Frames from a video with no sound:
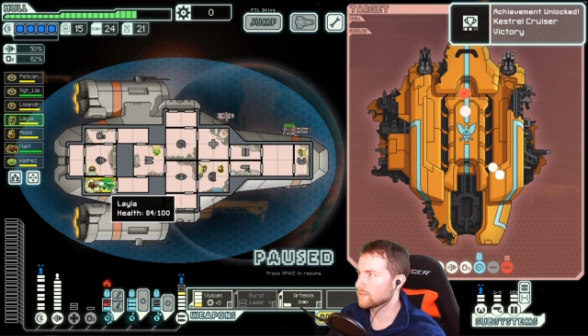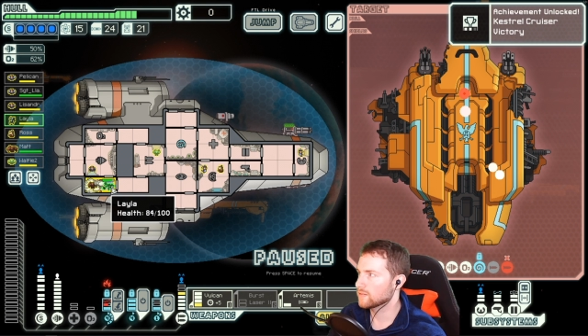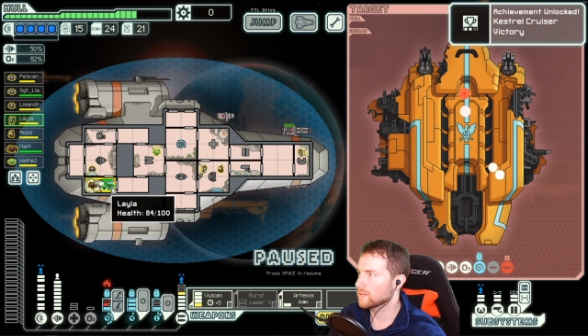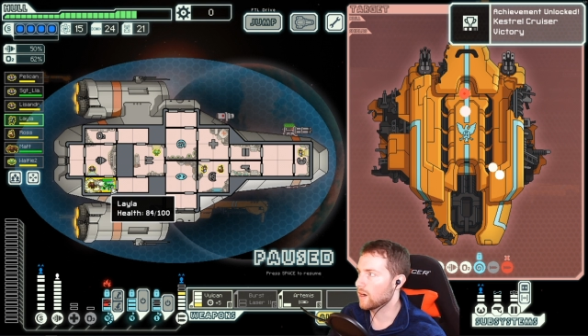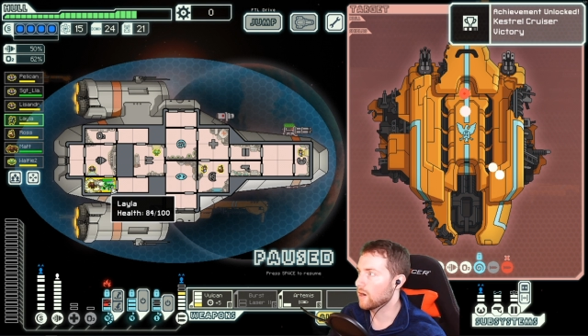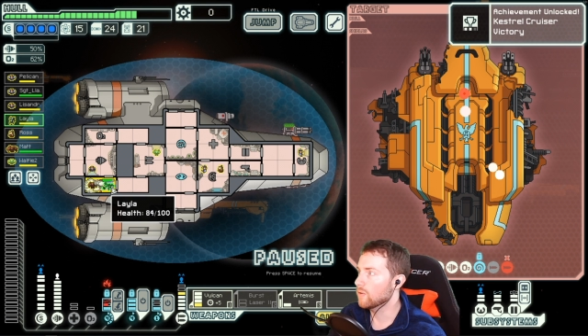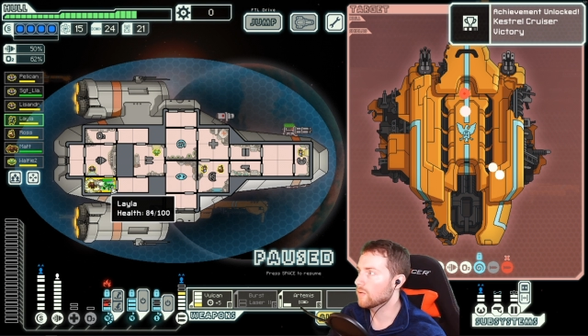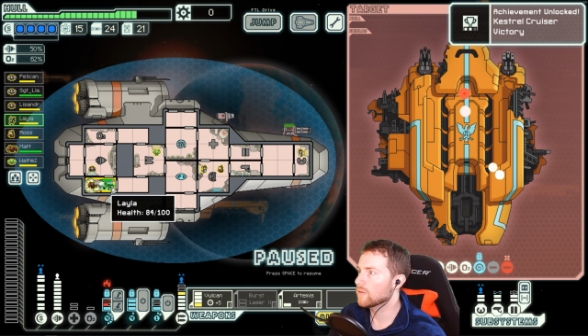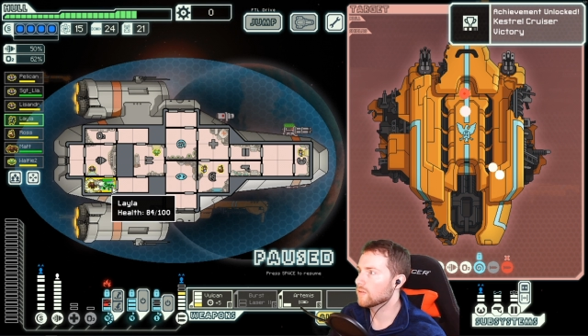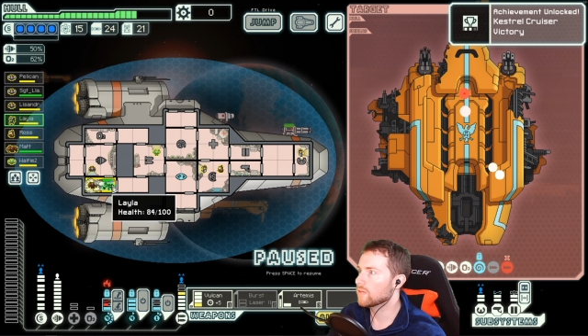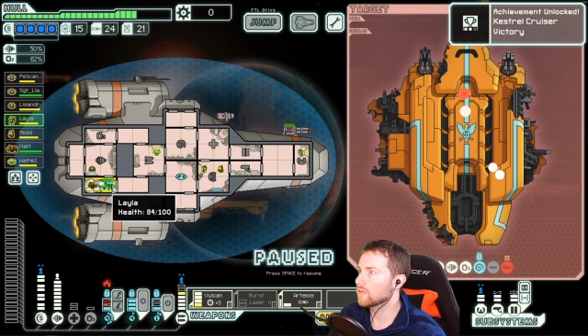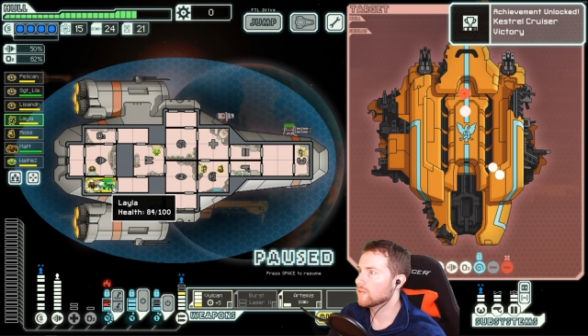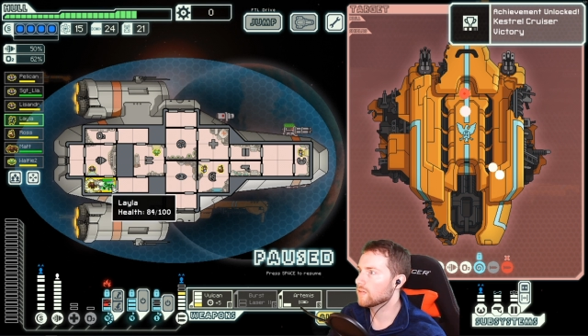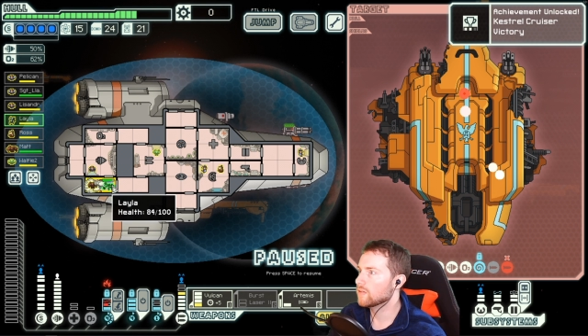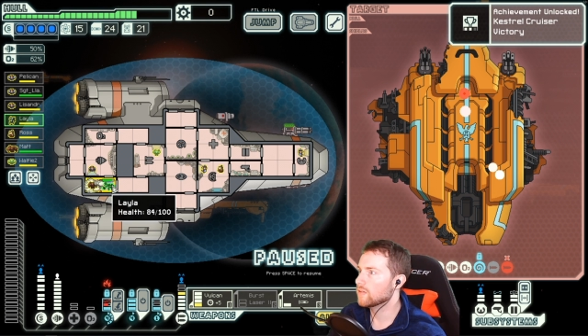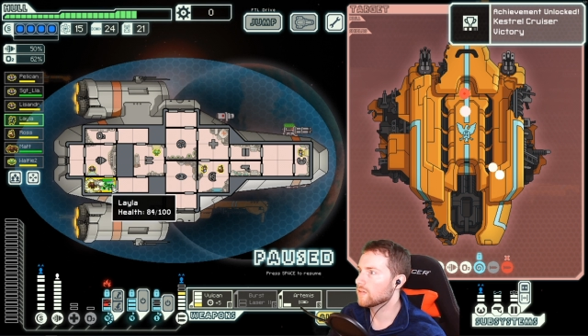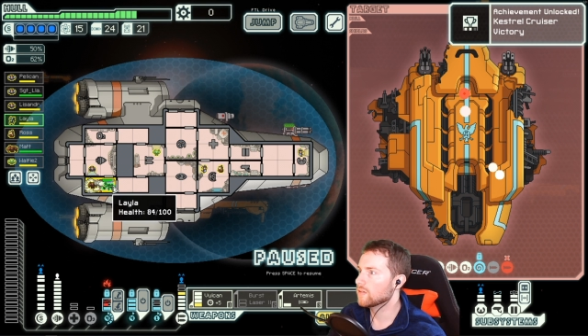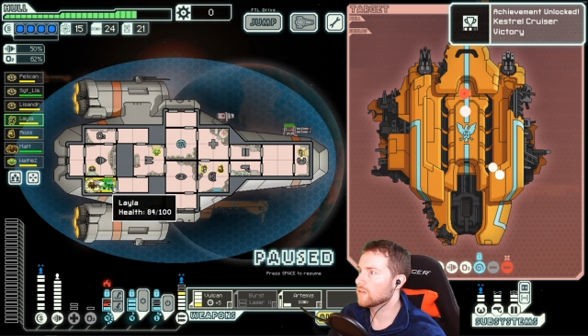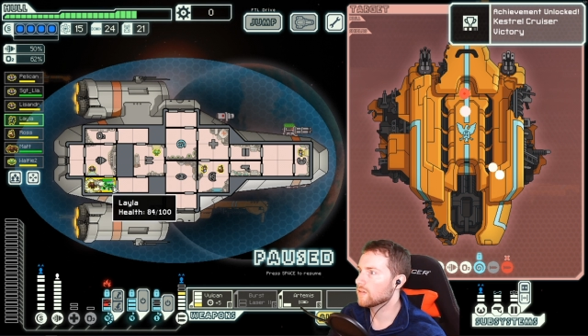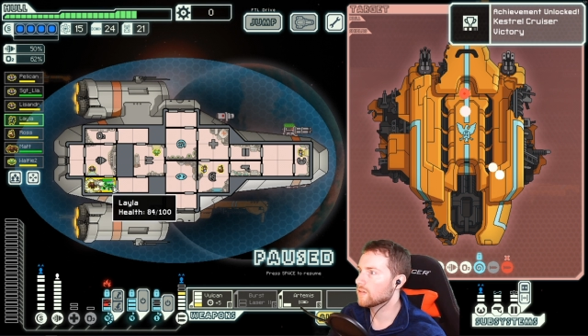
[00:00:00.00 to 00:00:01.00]
Oh!
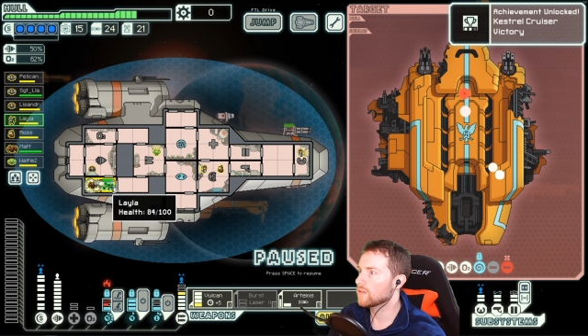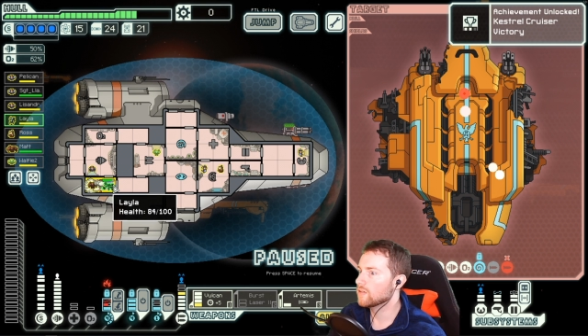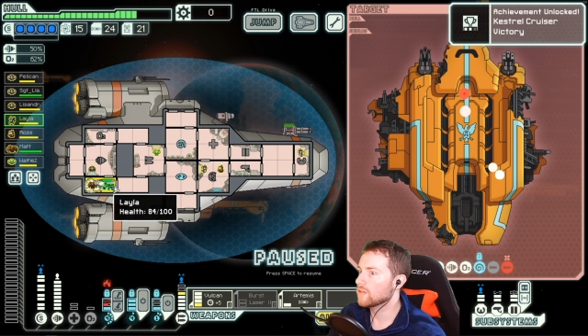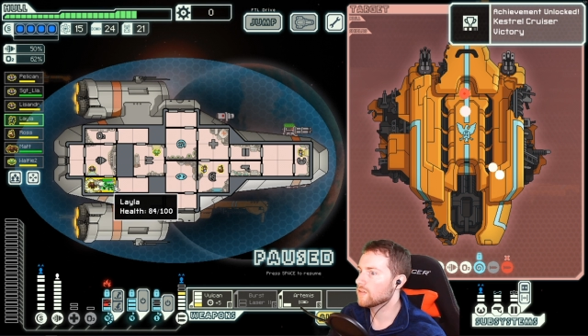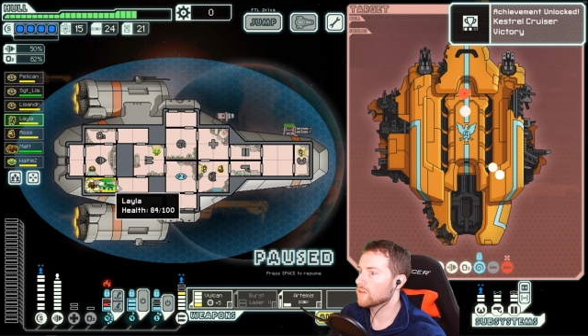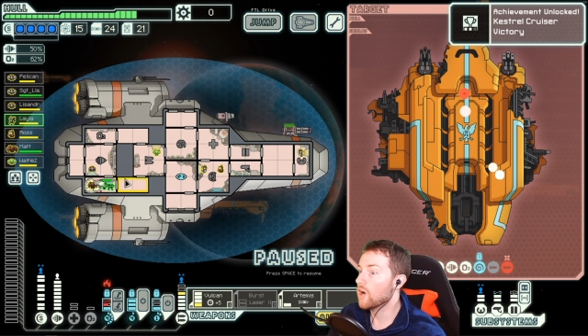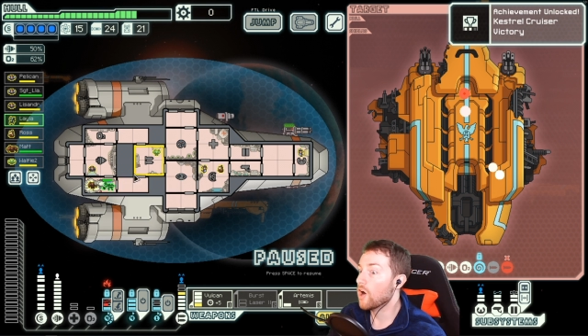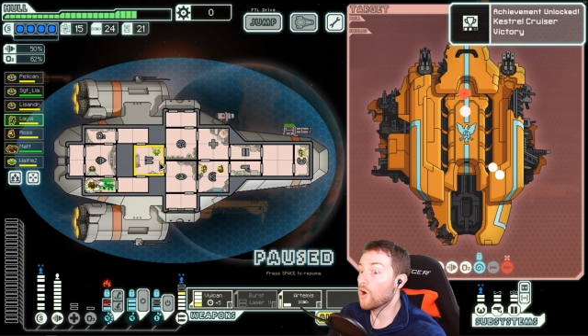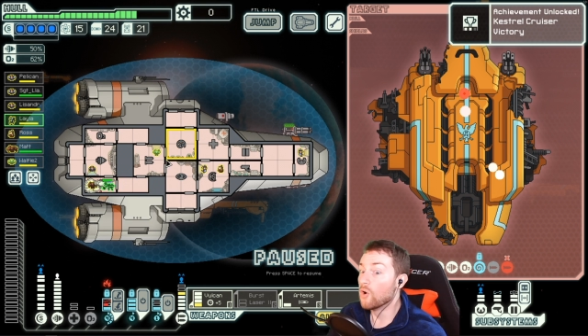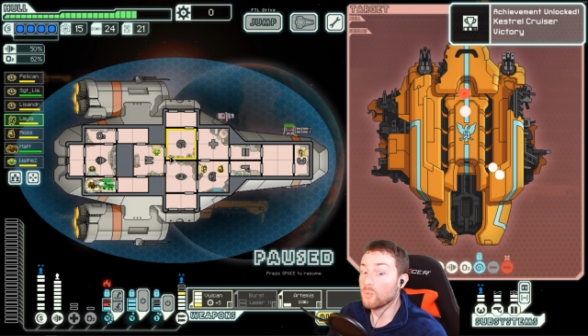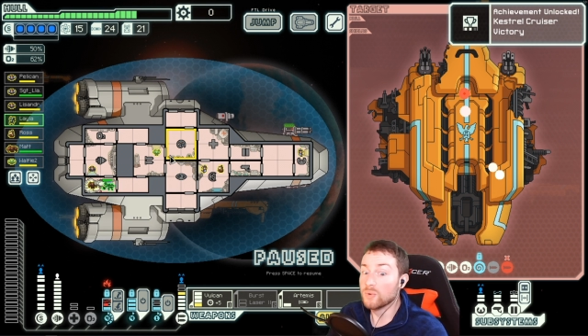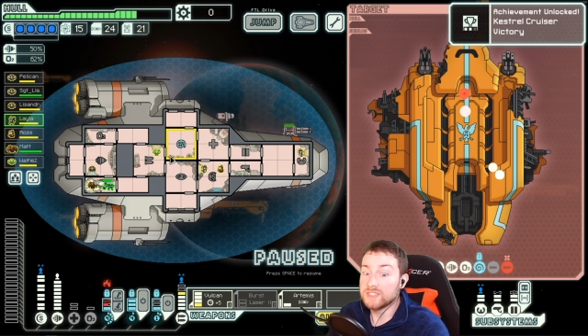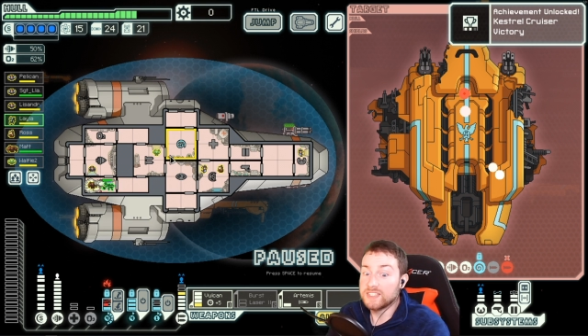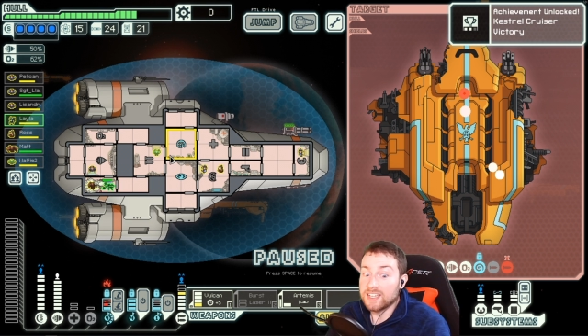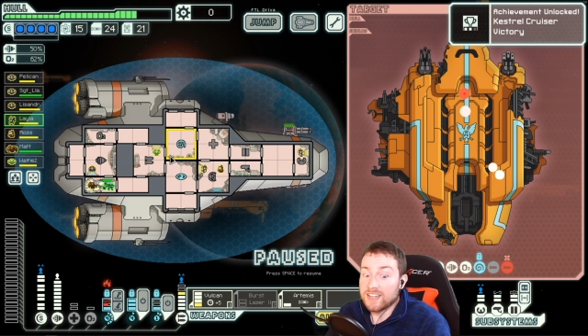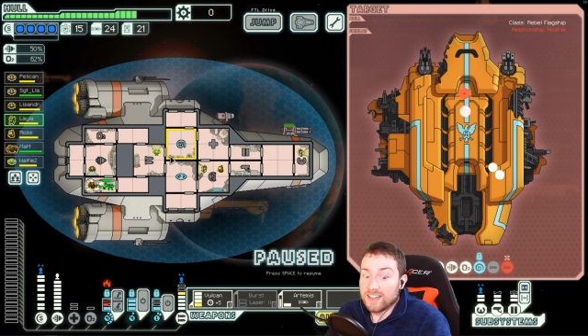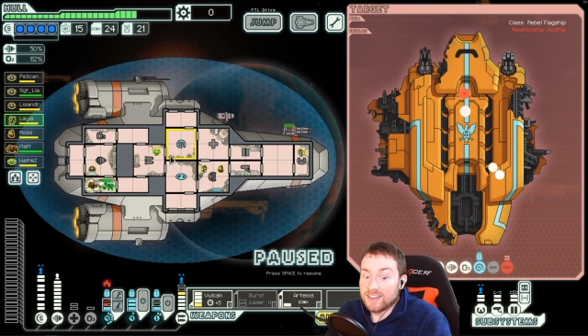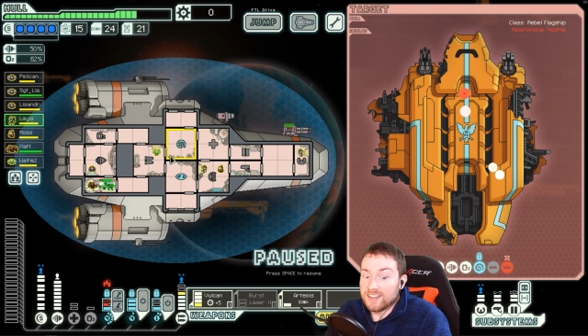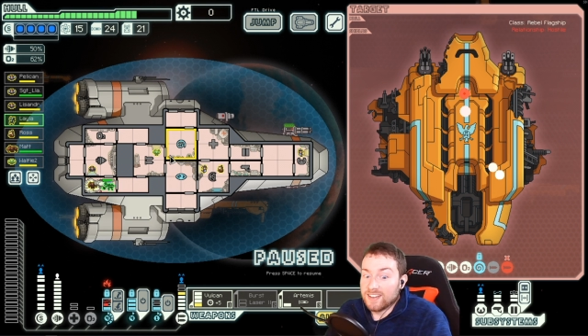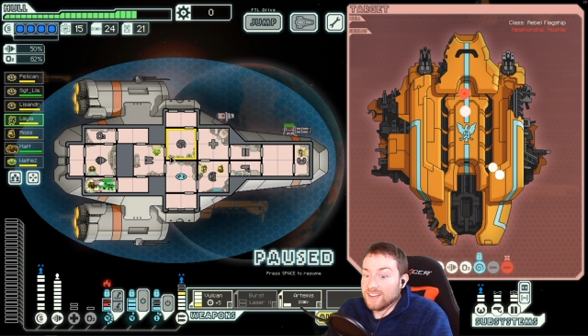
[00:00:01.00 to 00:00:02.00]
We did
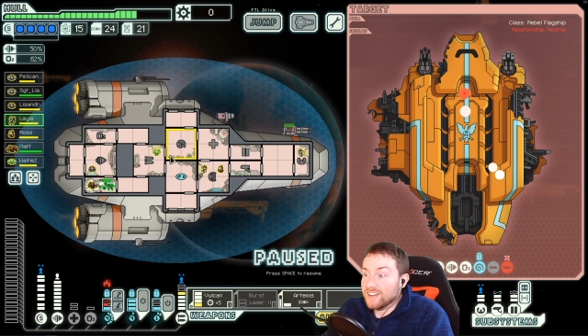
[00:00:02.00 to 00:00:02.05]
it!